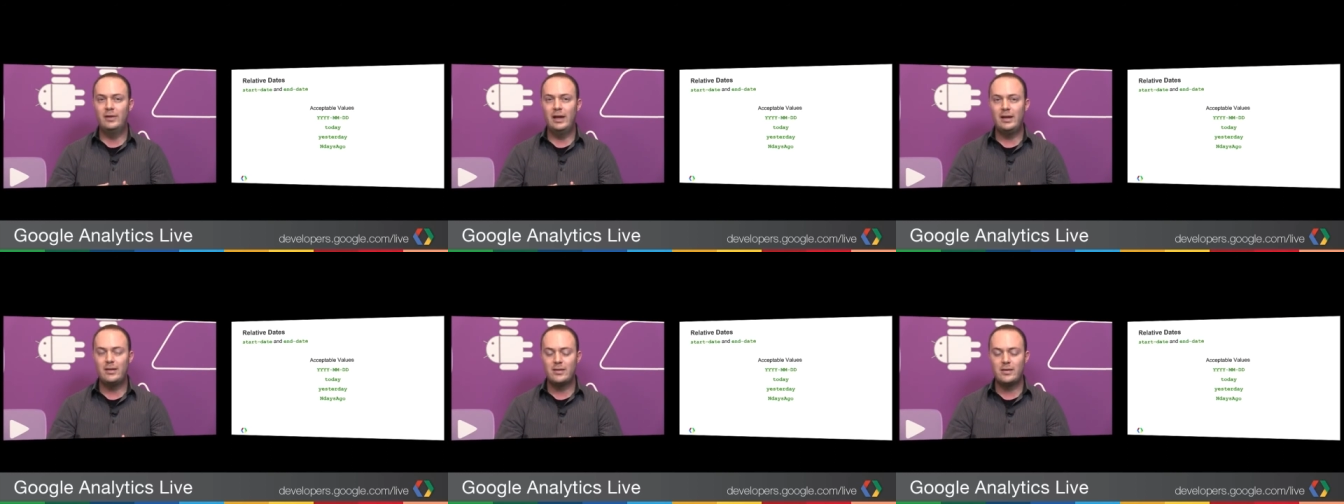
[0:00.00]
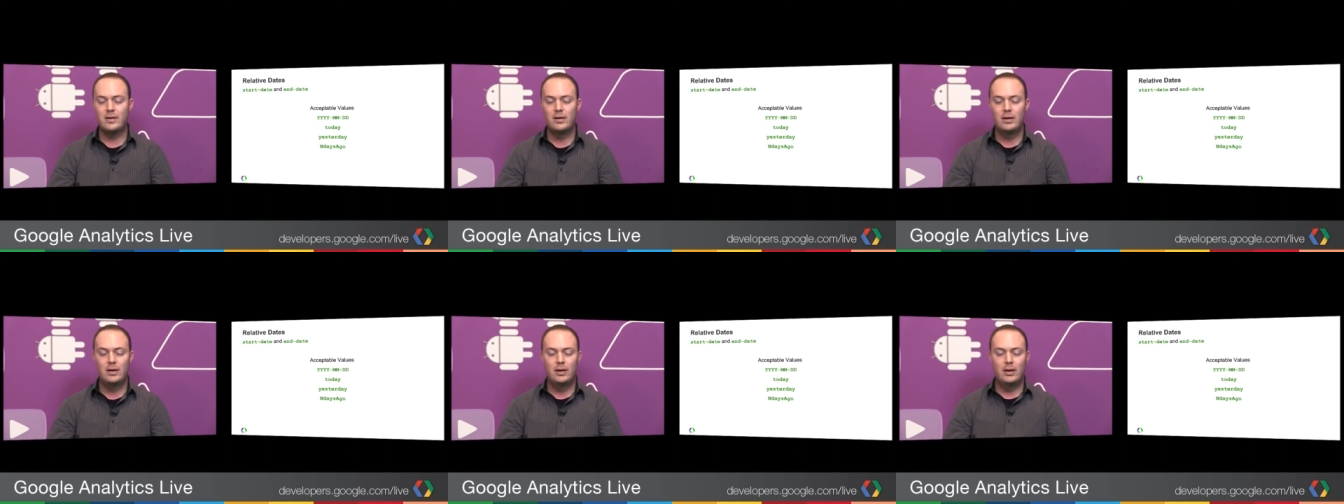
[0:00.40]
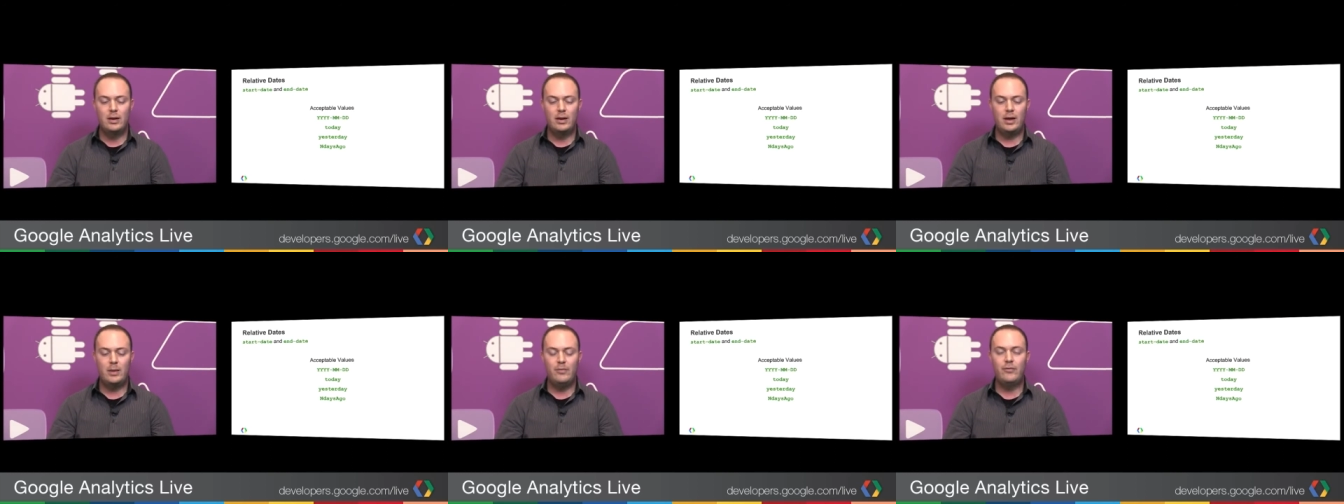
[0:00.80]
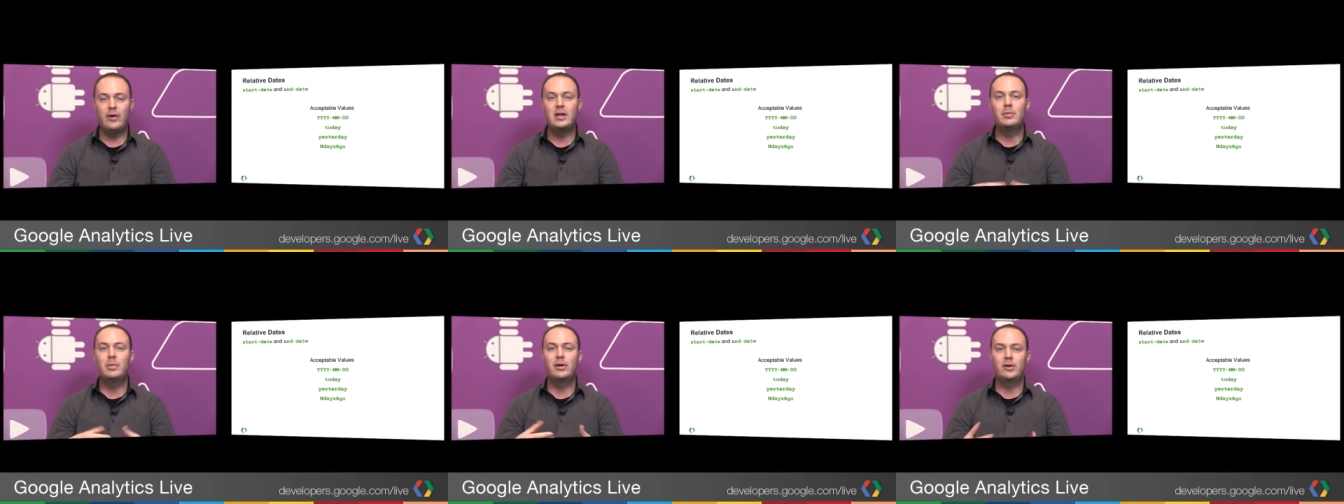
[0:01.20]
dates um, for
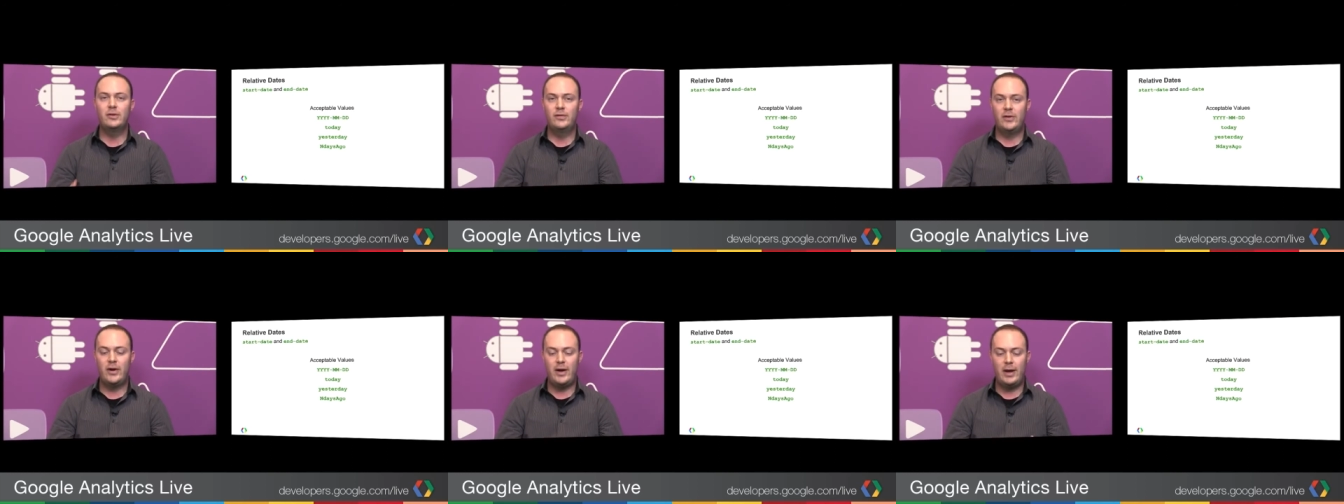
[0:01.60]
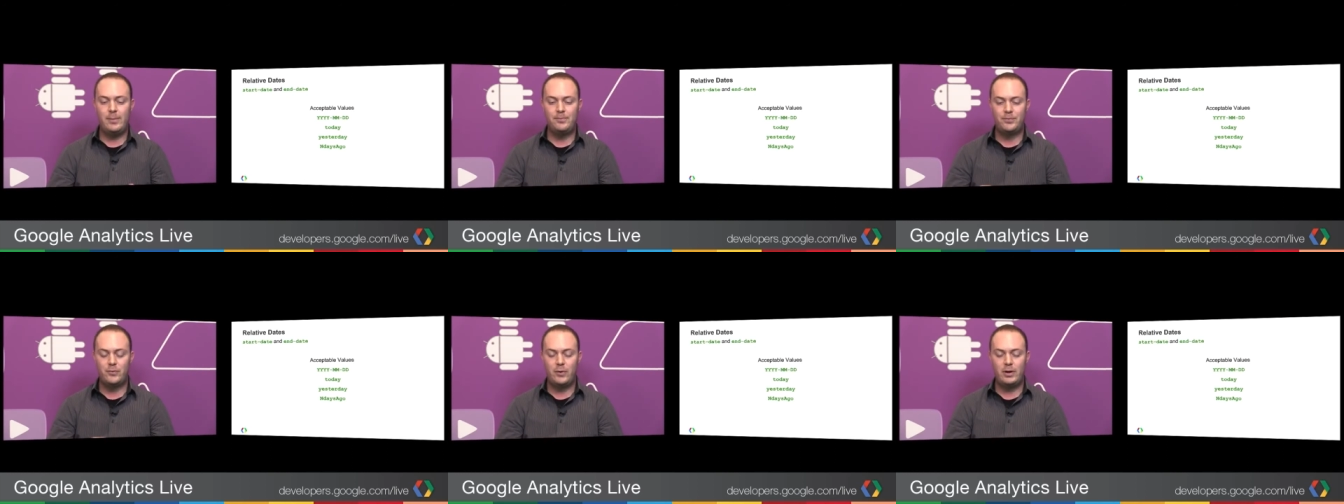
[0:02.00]
any period of time.